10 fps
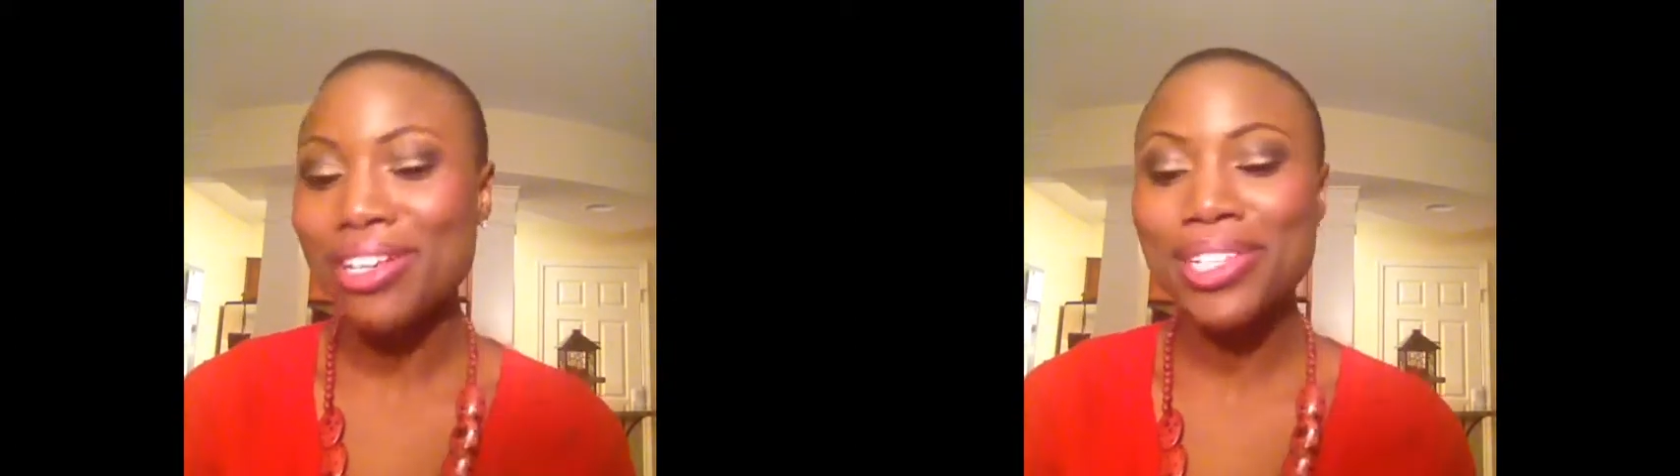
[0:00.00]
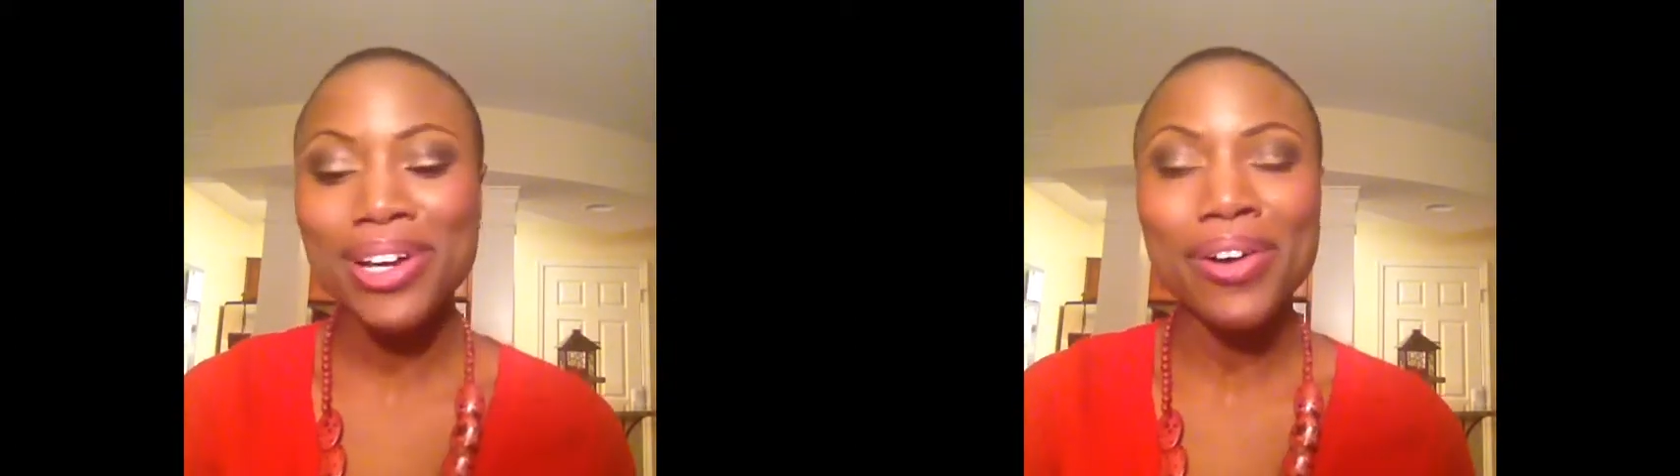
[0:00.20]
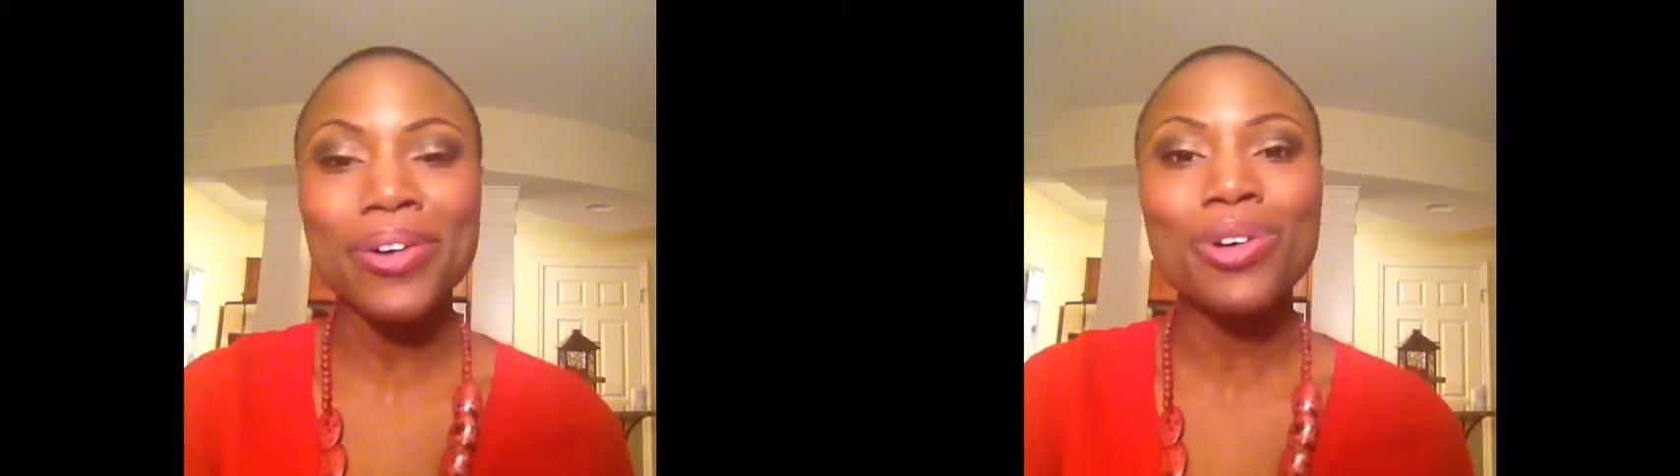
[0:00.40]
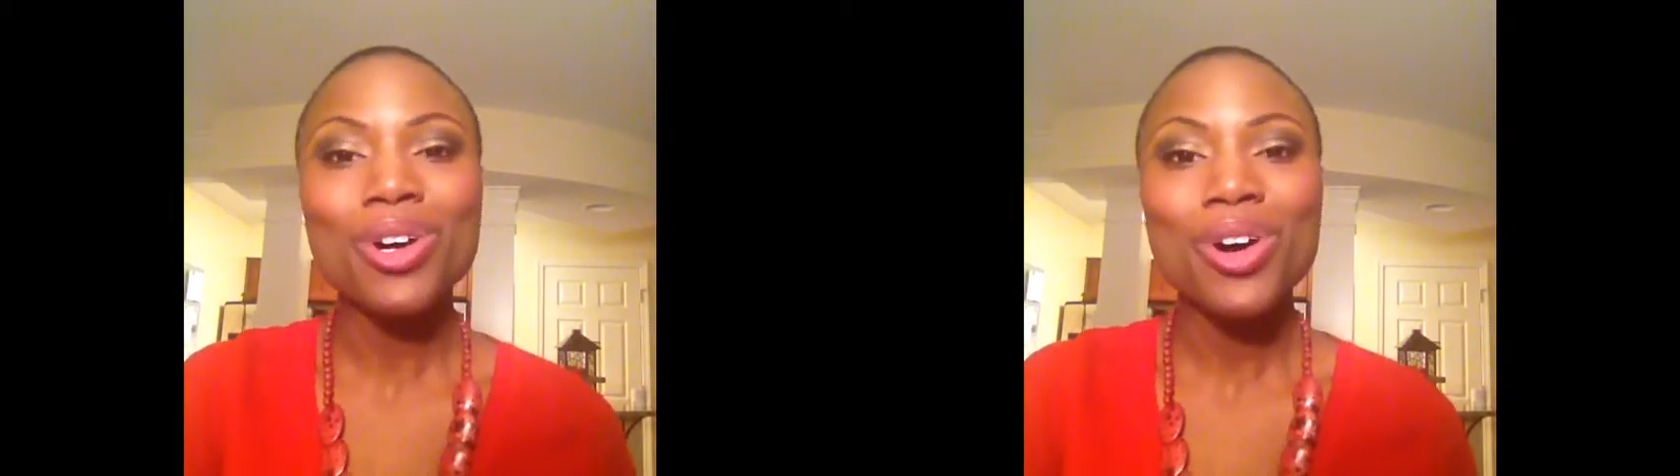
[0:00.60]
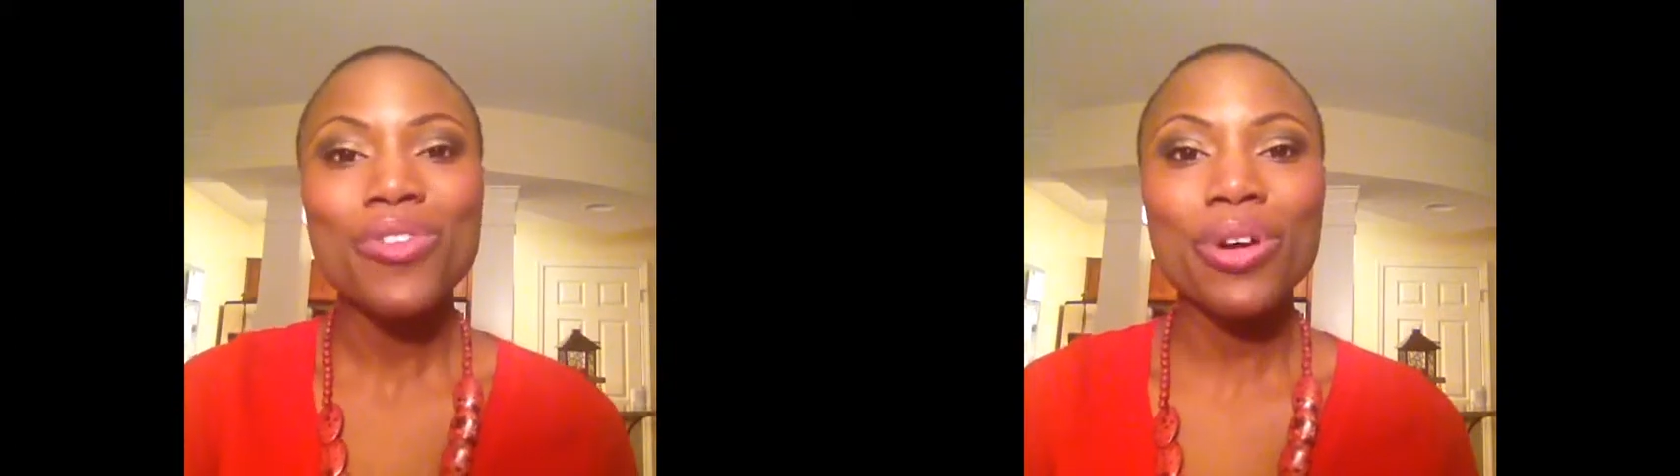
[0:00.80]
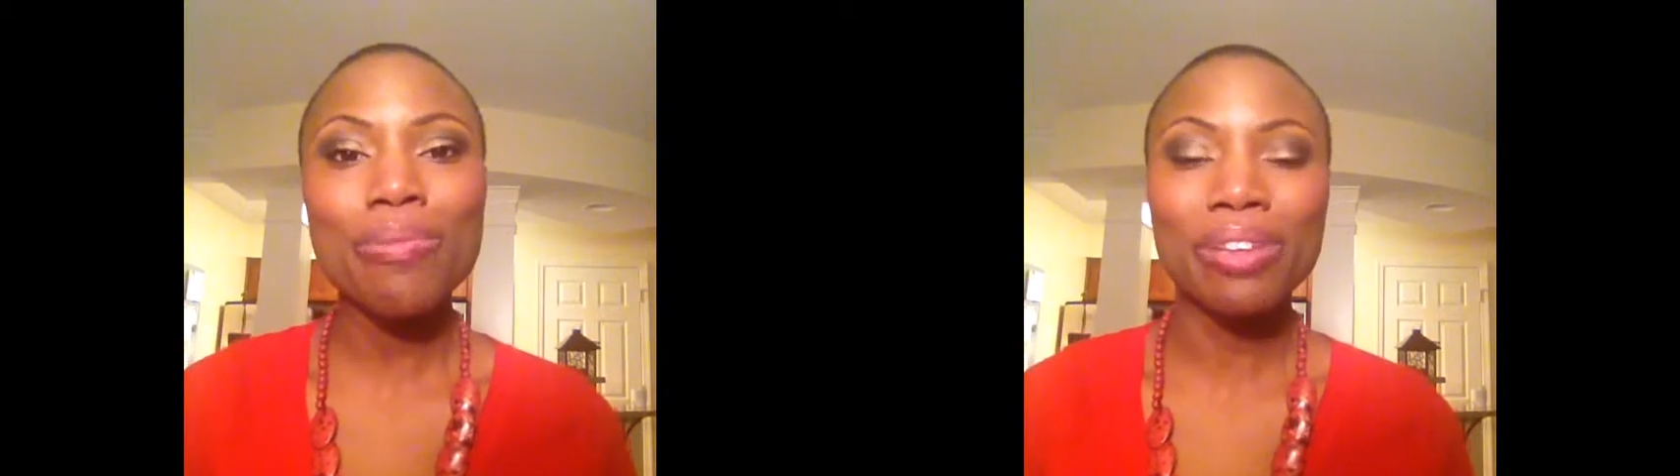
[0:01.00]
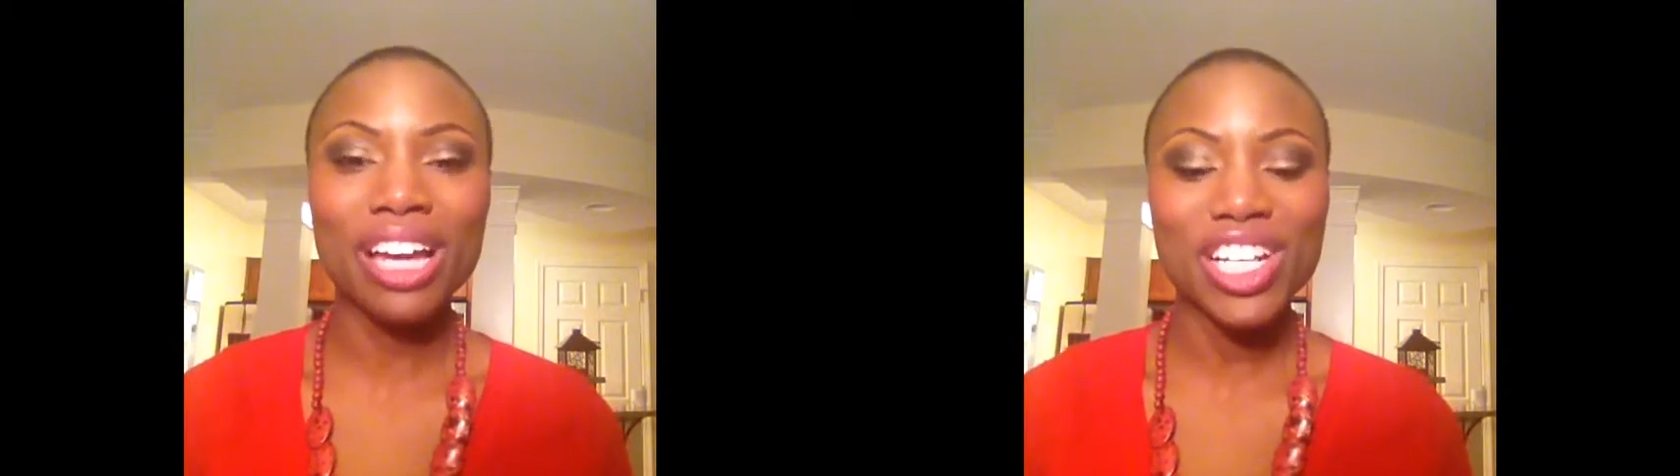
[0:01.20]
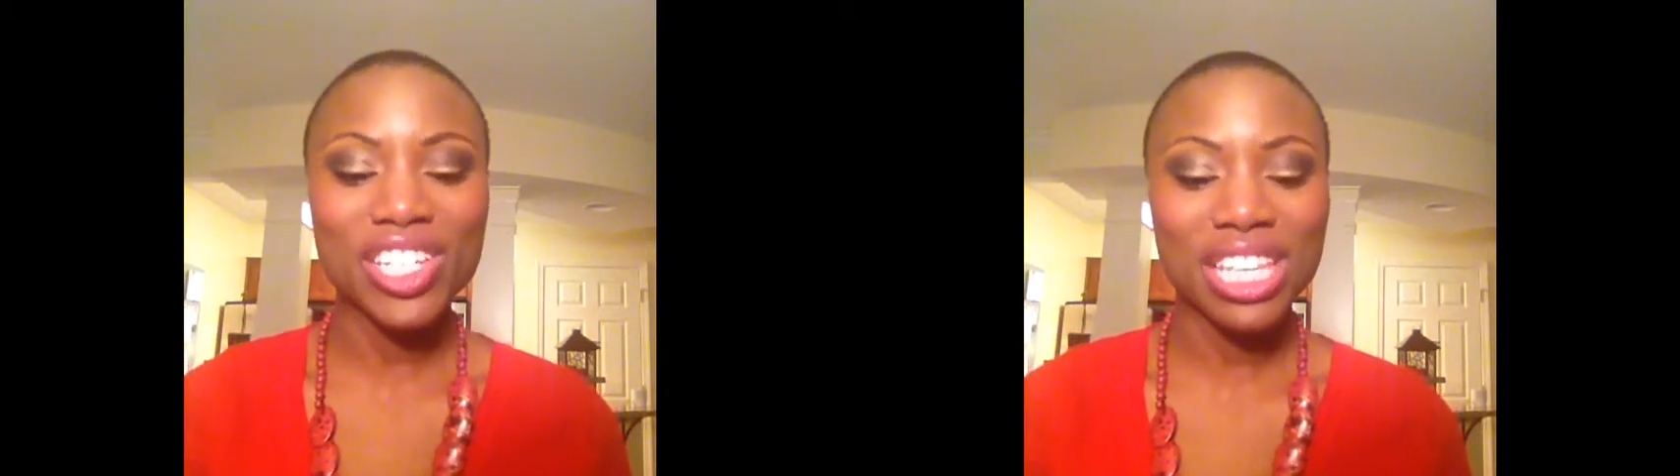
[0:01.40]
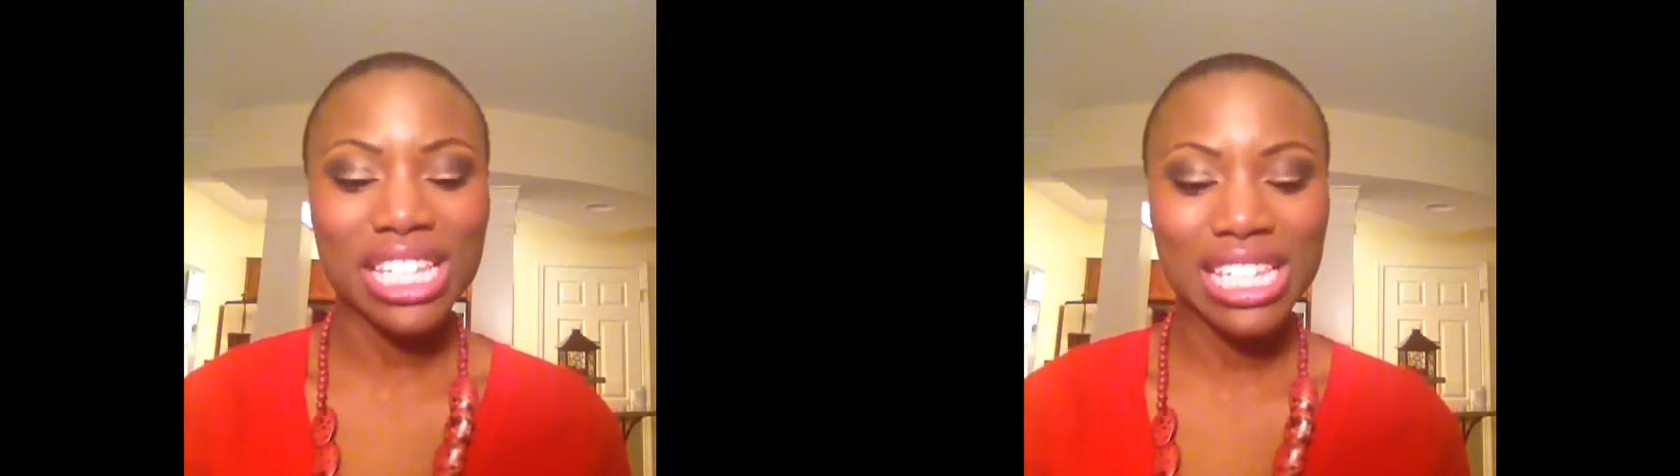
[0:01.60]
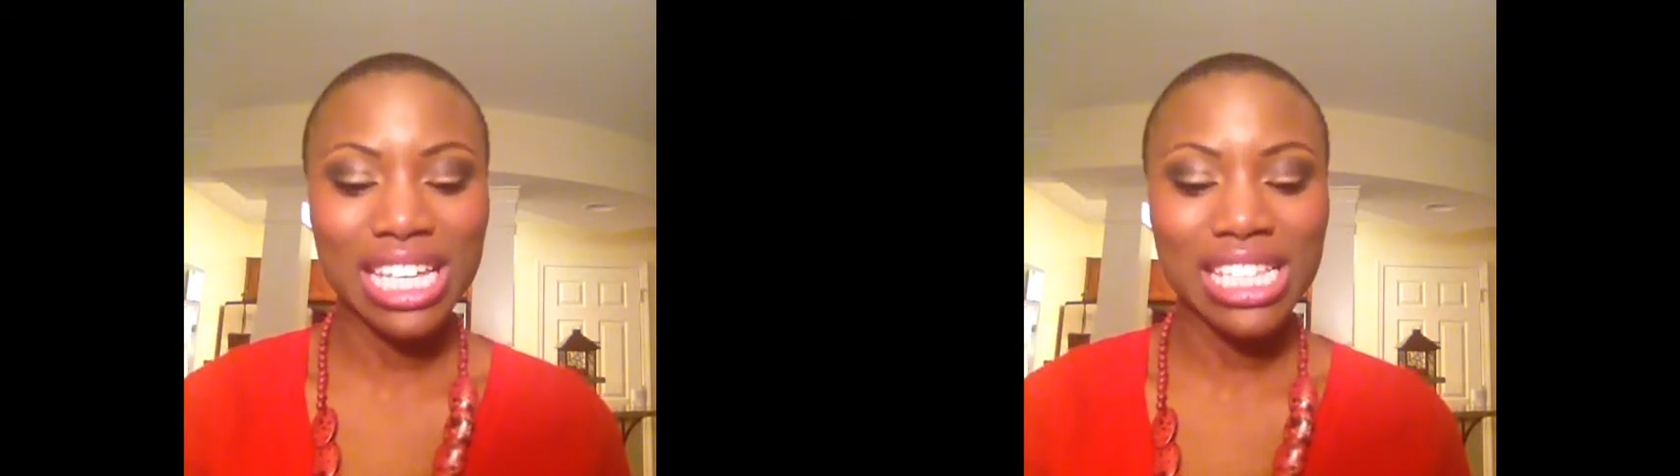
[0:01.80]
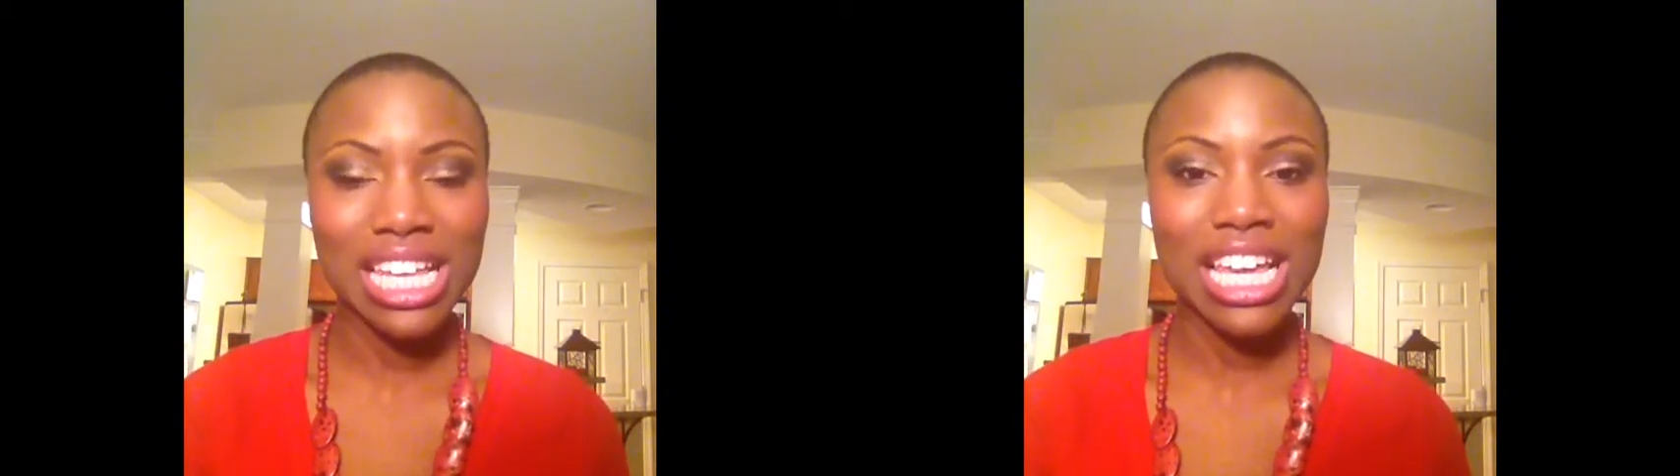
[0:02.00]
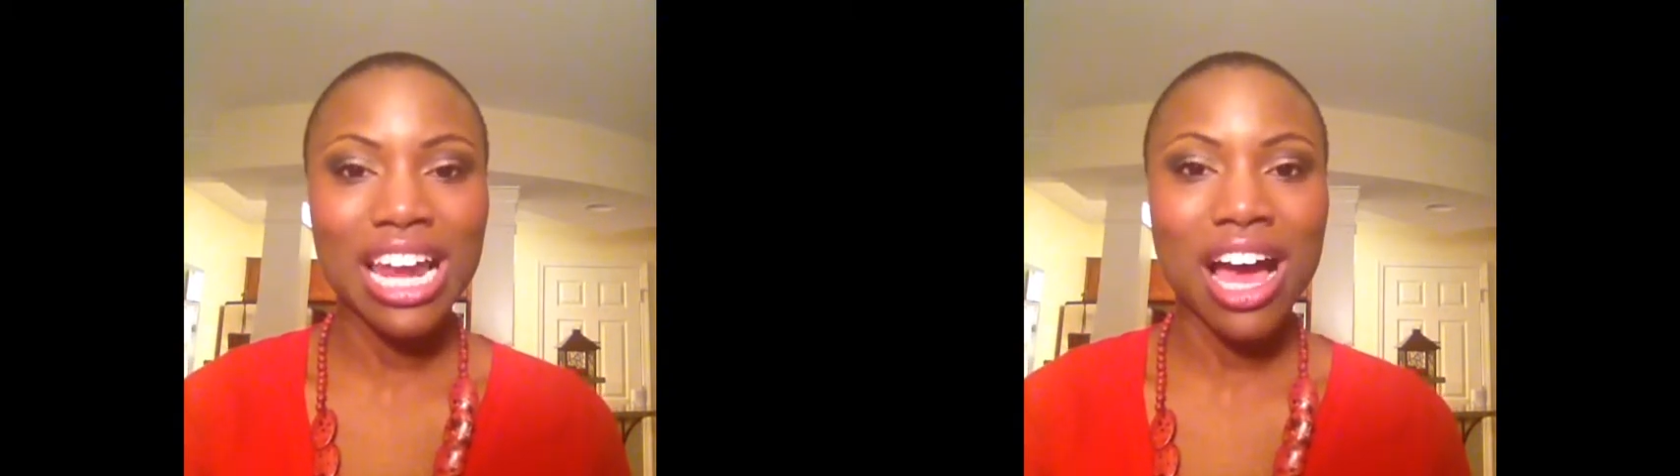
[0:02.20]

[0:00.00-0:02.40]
So for blush this season,